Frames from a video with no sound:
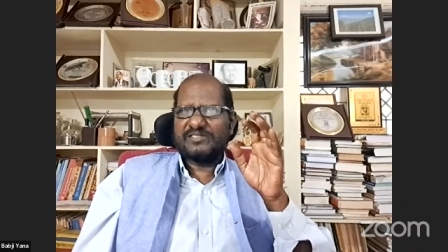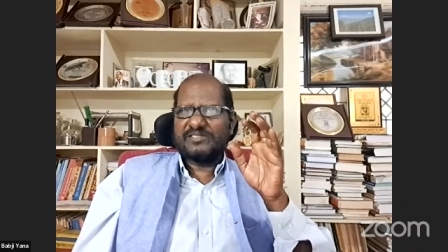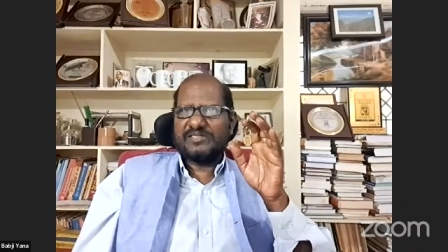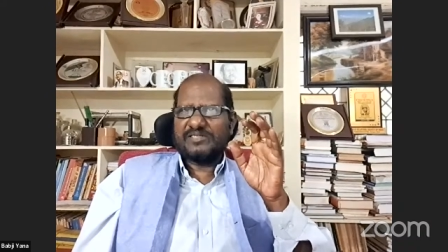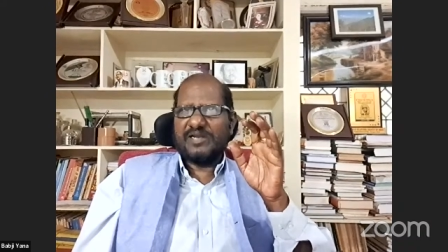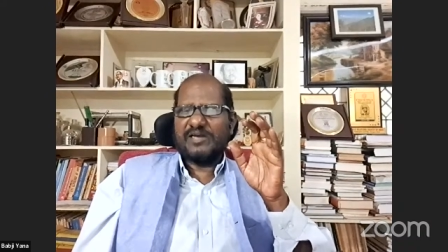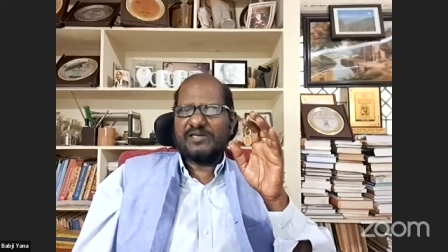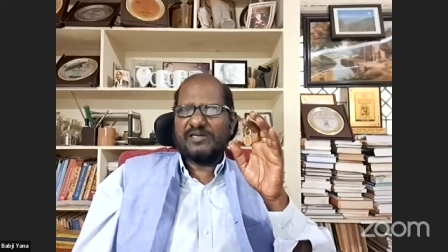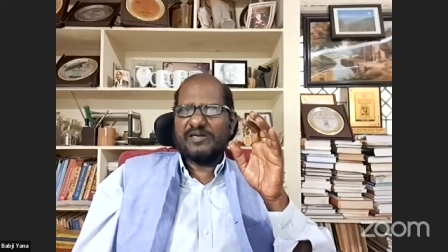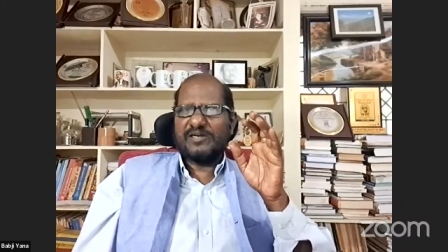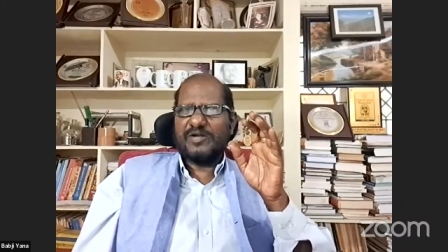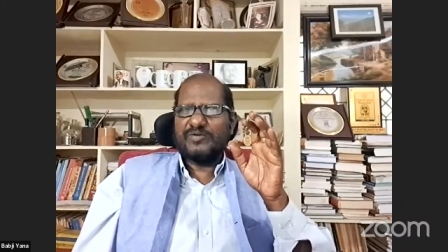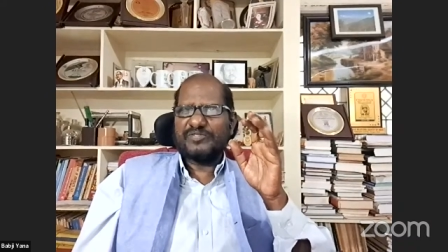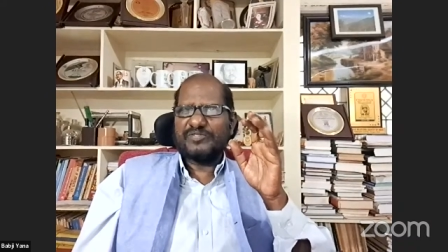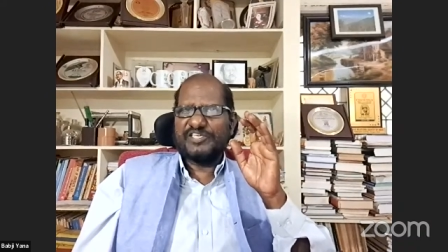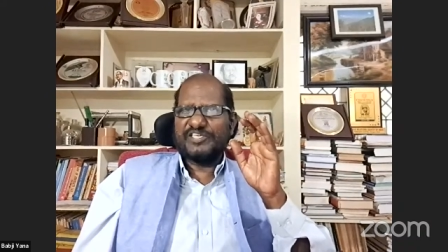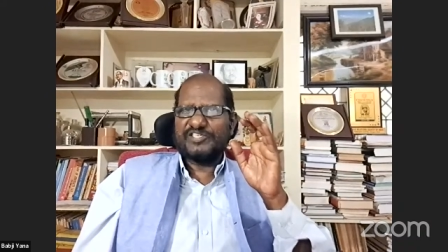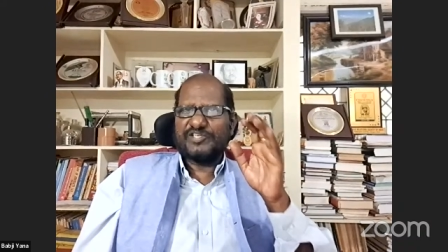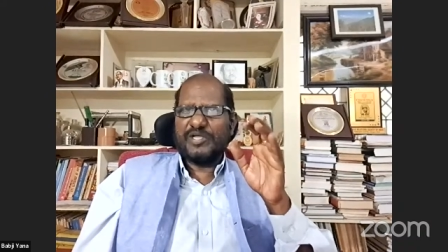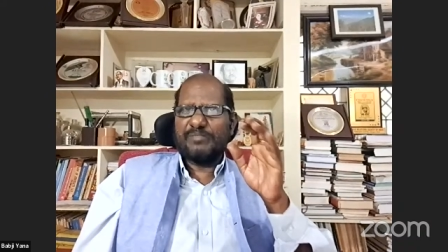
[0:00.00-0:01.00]

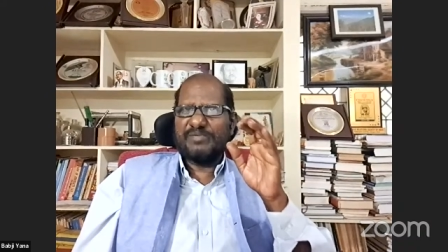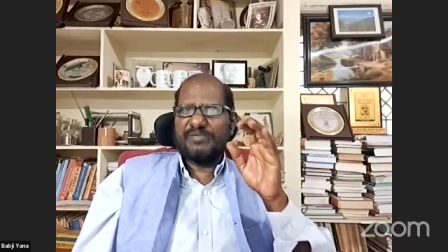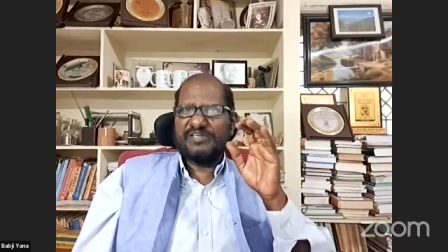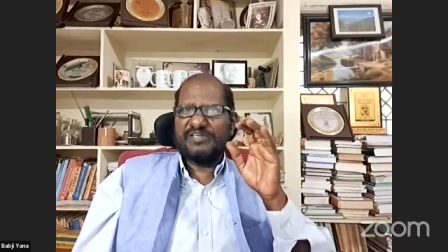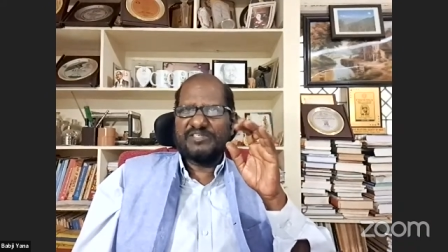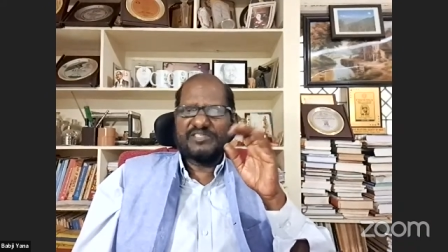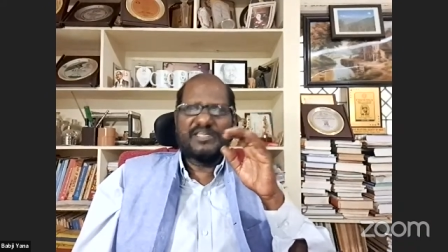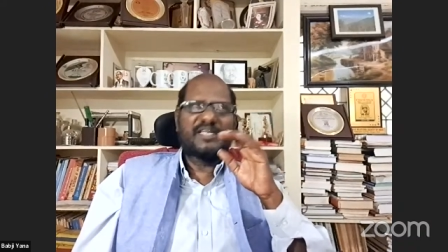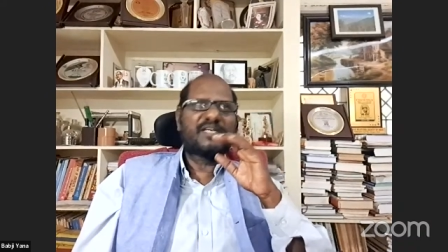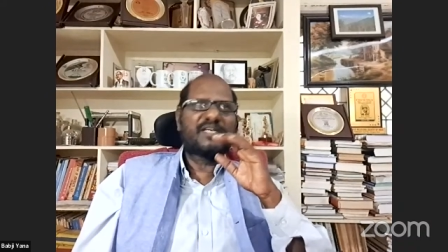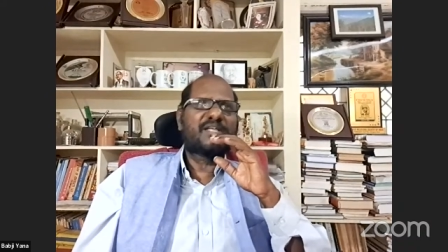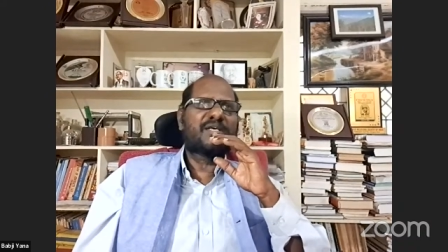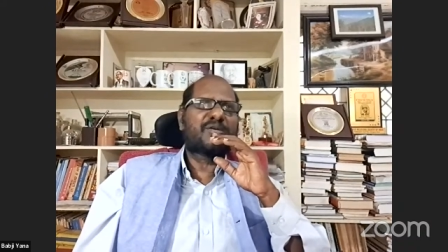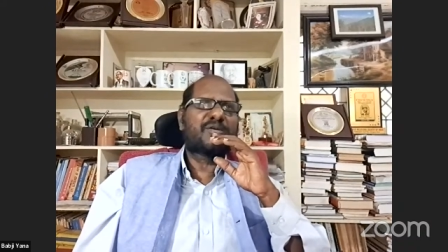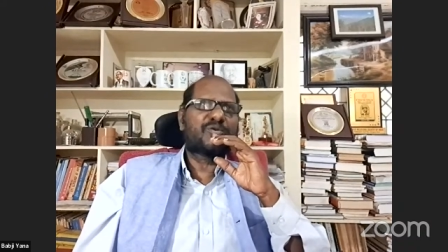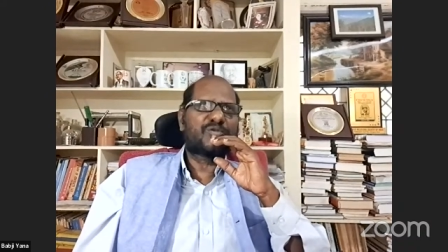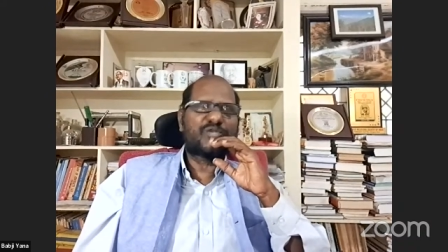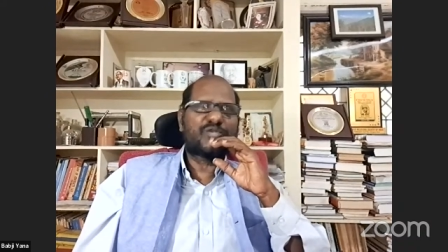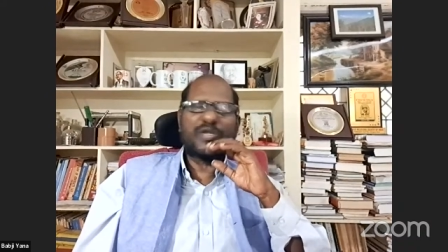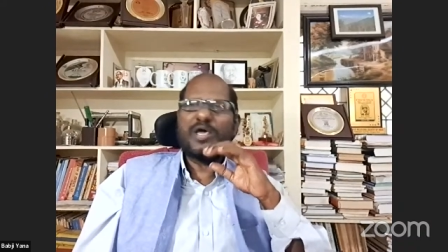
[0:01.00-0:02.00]
slaughterhouse established in
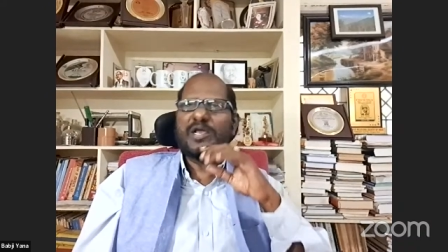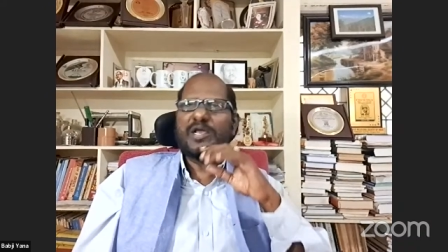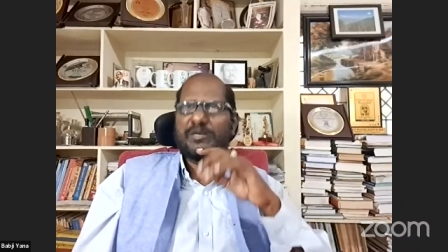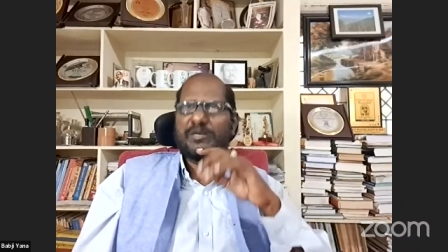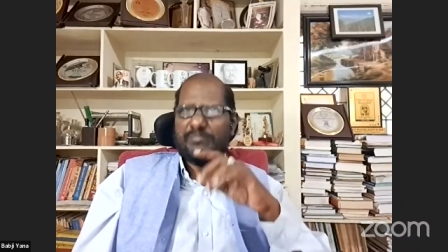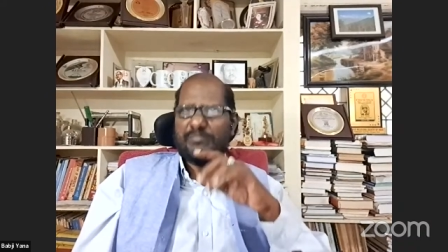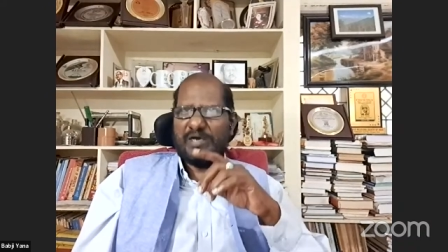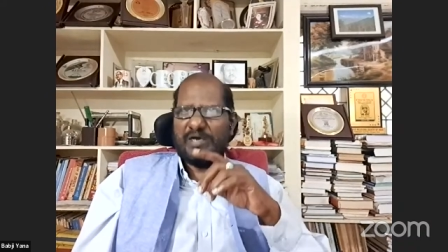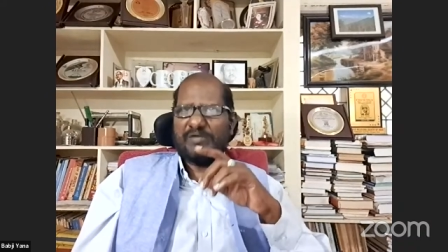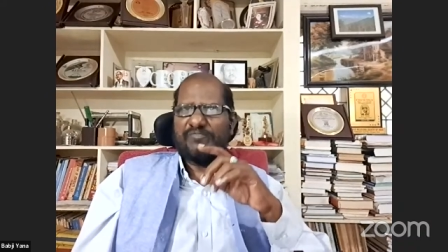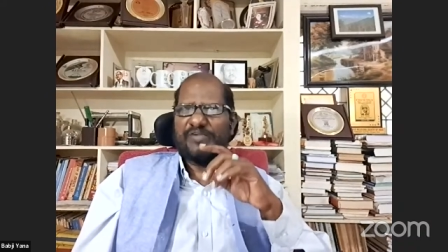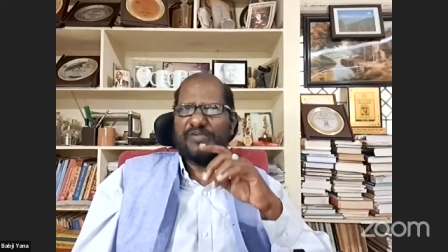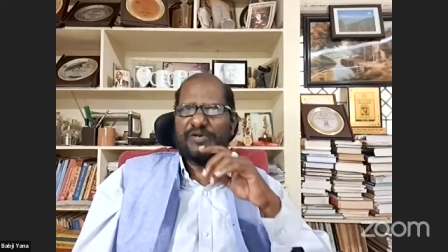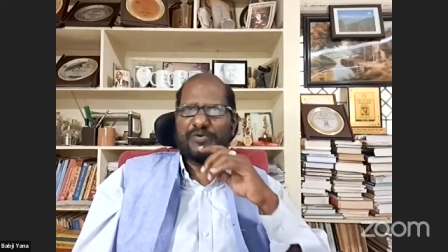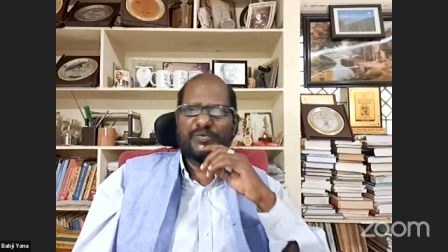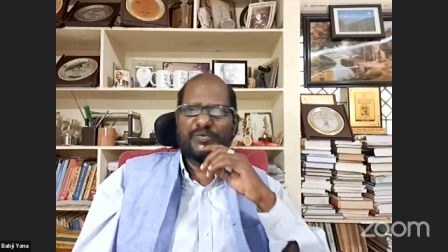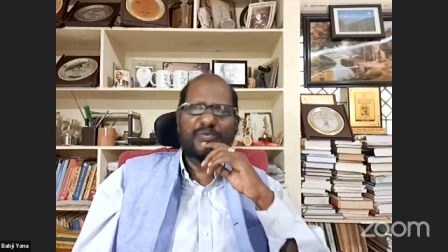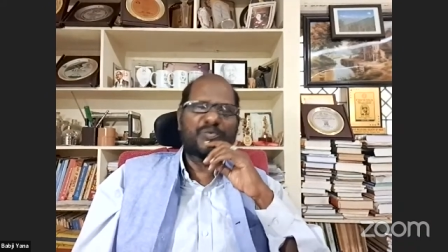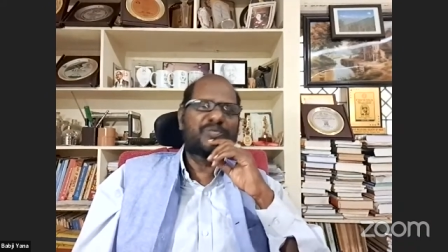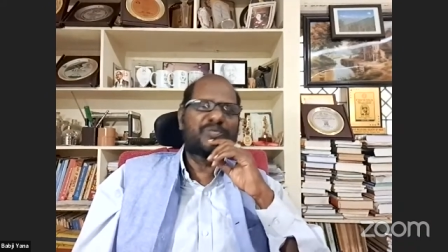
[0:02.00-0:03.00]
Rudraram on
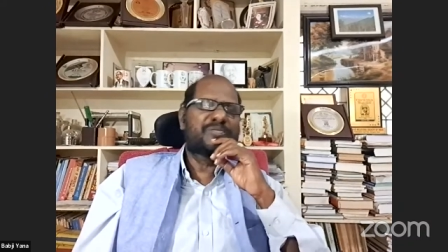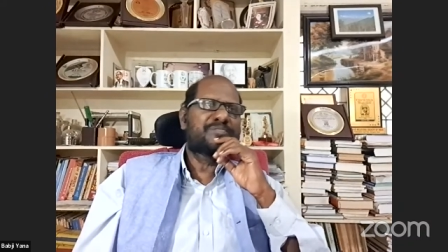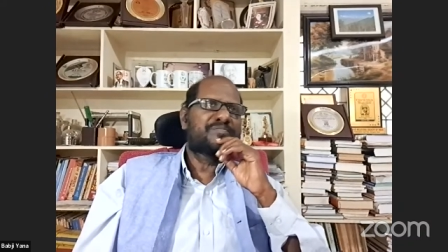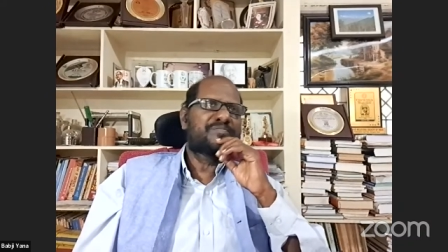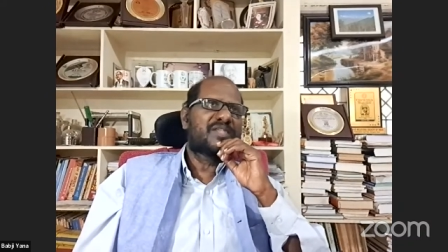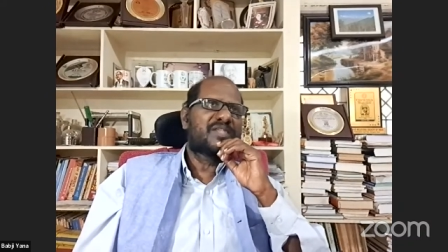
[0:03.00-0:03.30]
way to